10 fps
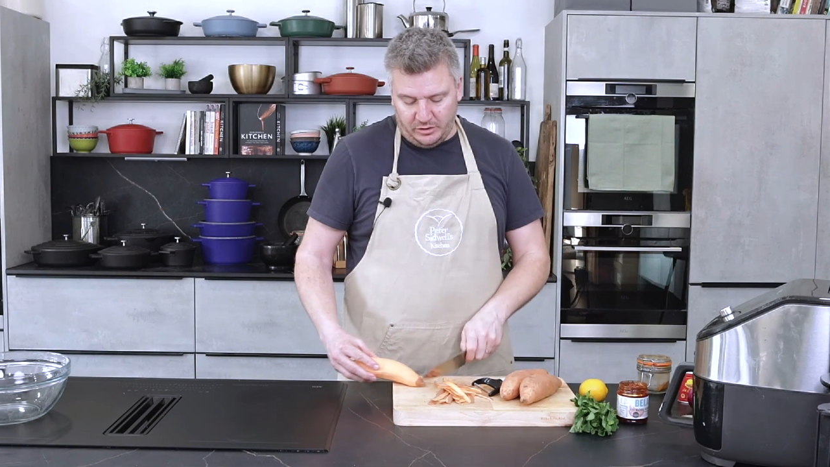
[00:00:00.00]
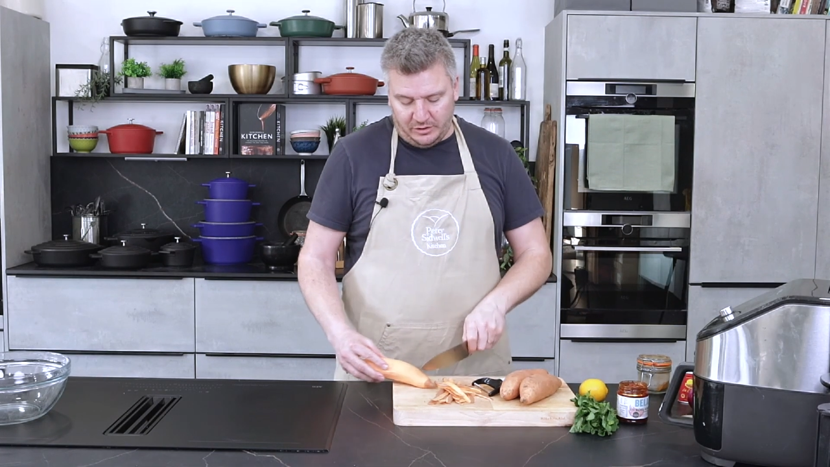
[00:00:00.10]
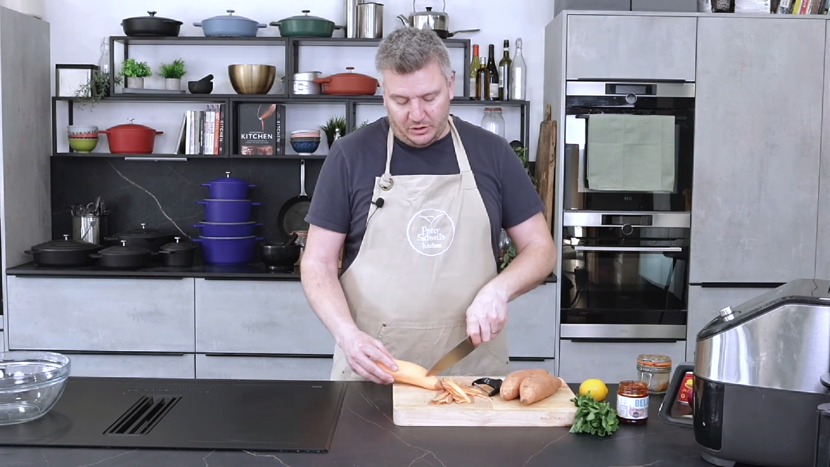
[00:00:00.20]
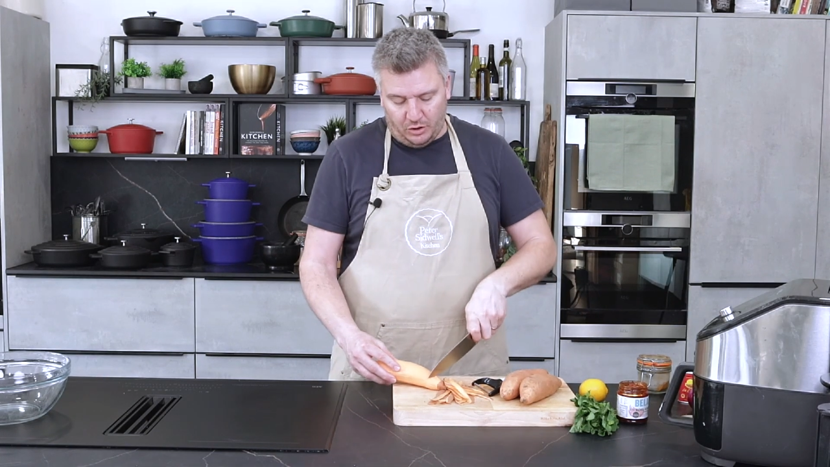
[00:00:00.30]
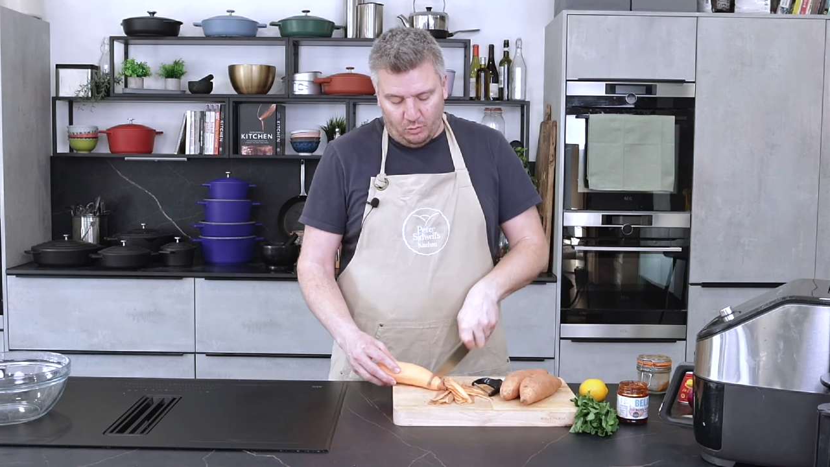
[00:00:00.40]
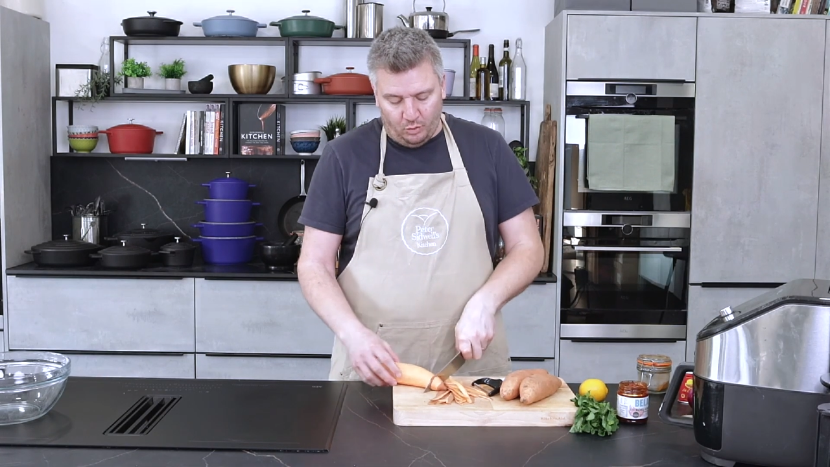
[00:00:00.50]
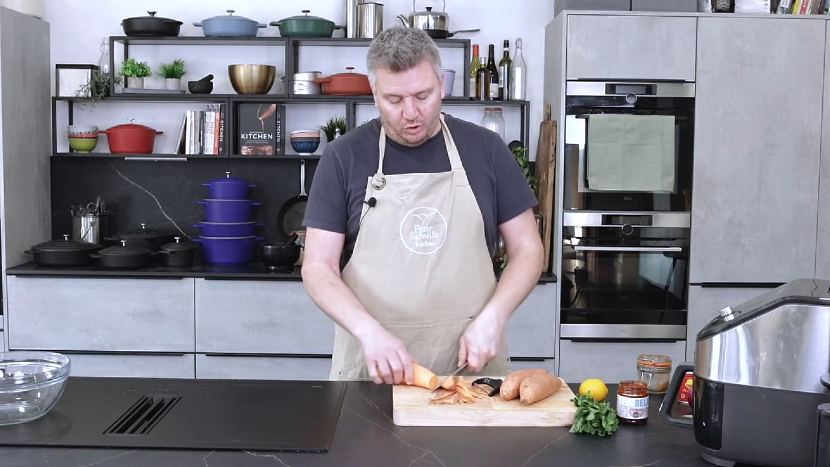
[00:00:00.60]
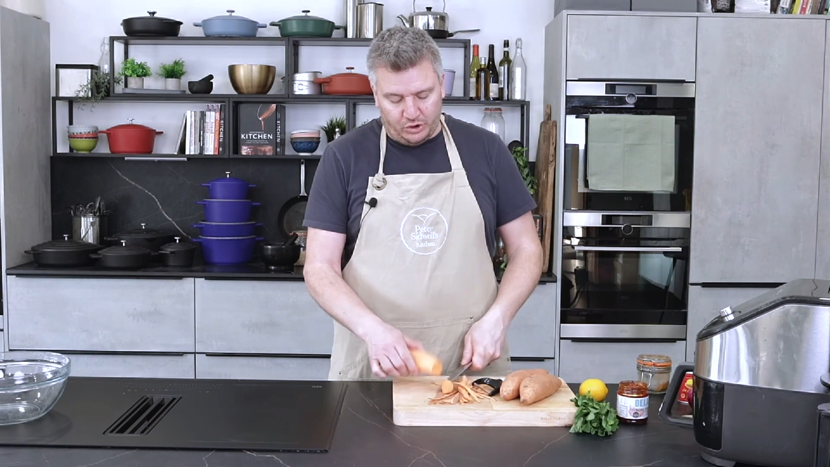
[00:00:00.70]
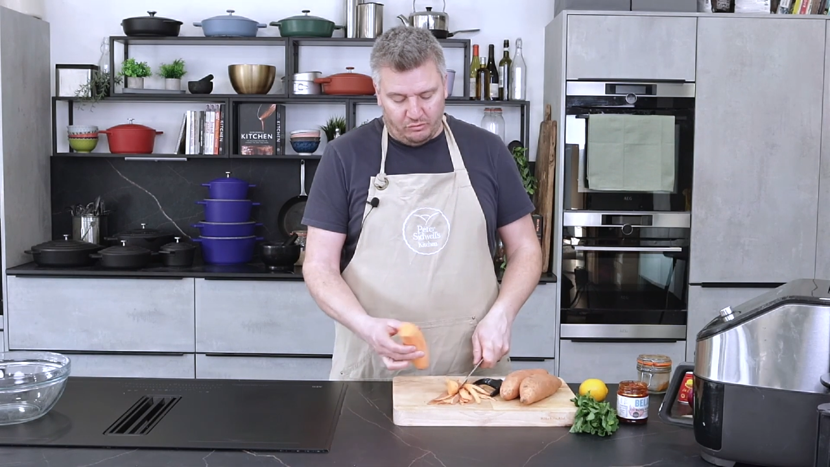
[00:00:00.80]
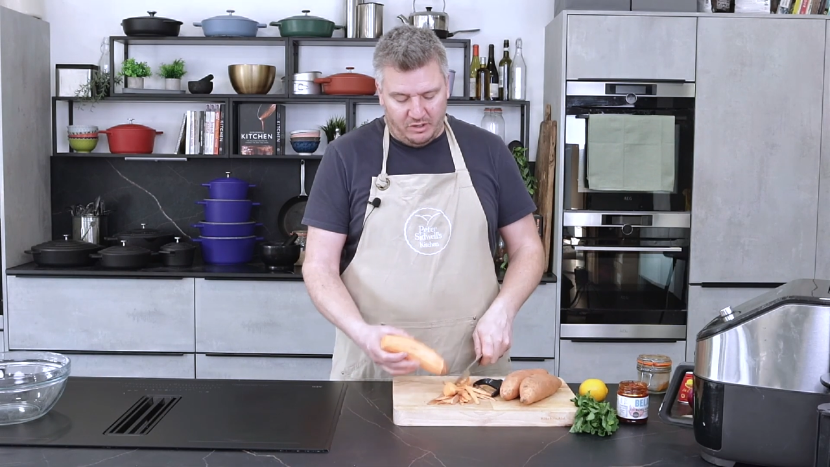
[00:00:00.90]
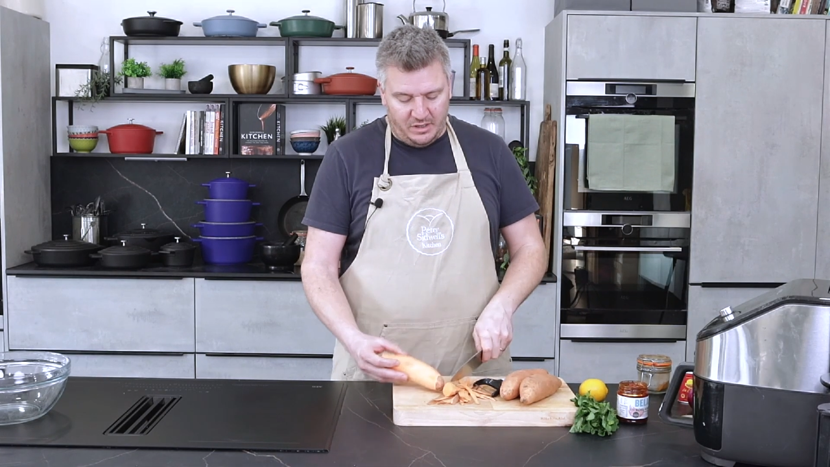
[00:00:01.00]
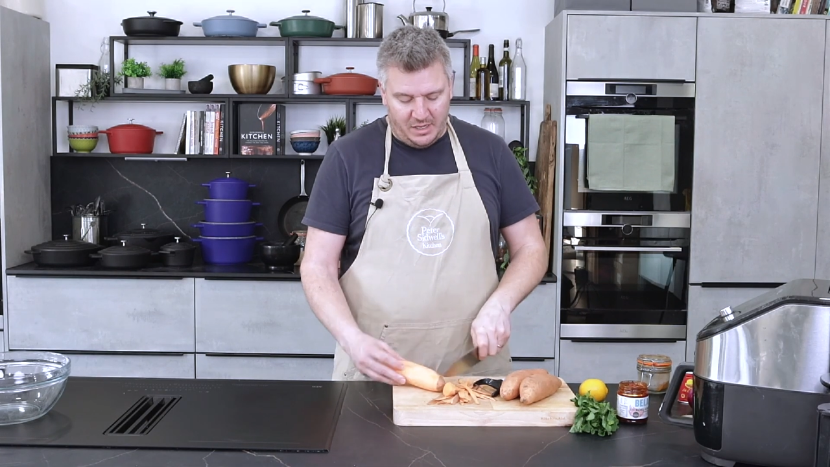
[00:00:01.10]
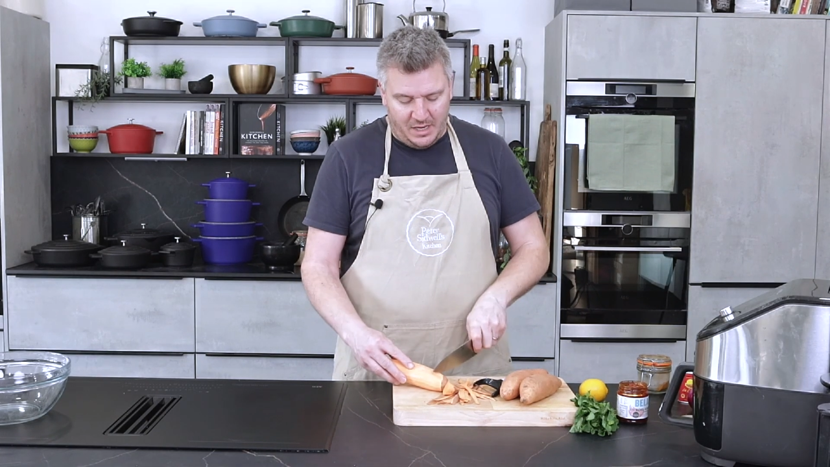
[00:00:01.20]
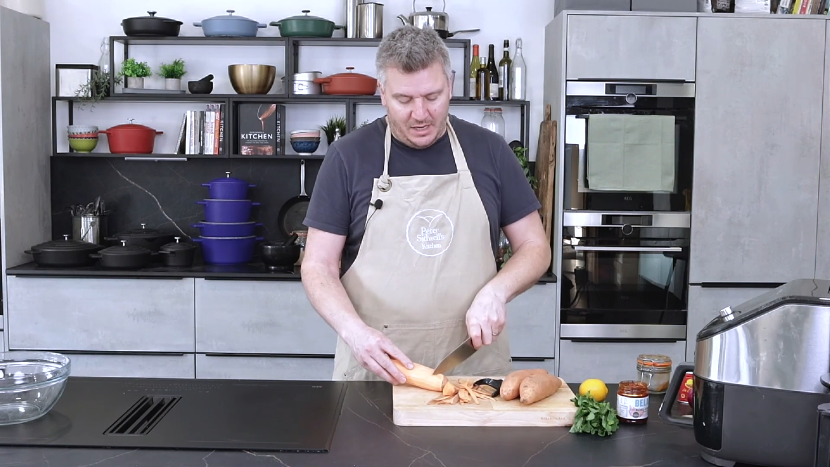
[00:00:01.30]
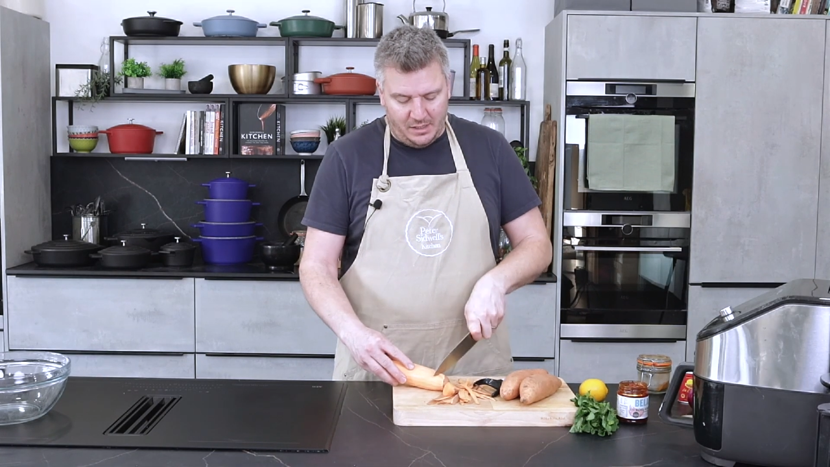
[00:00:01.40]
There's a lot of water in
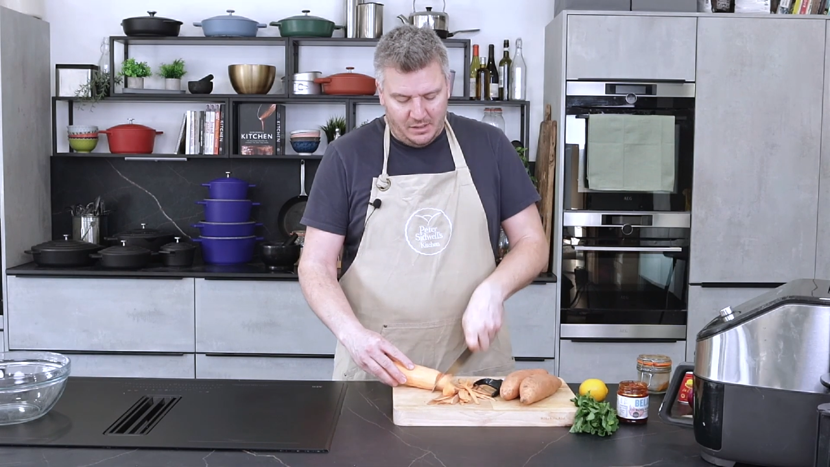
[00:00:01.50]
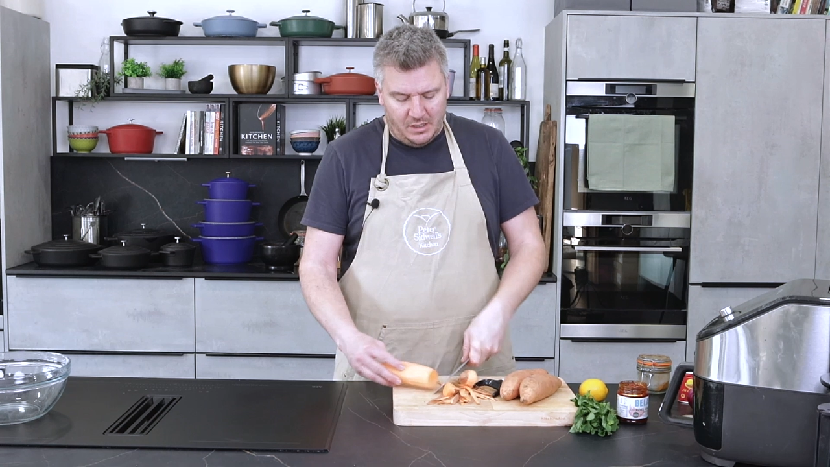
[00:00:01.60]
there.